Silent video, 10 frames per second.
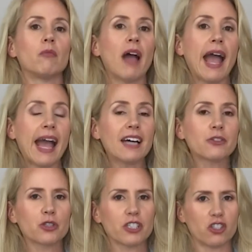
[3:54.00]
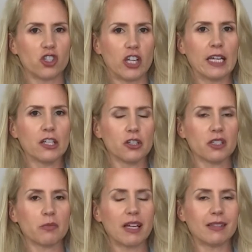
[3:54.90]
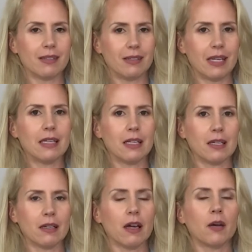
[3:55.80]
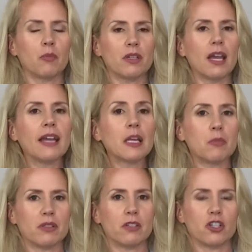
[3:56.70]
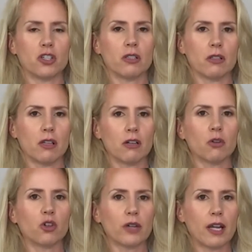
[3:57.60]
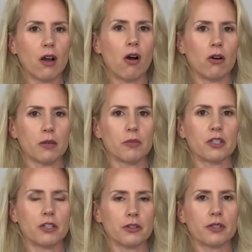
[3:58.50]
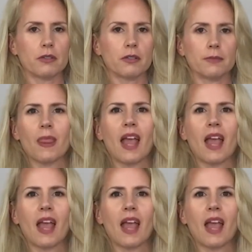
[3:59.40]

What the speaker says: hazardous changes by sustaining any position that'll create harm to your system.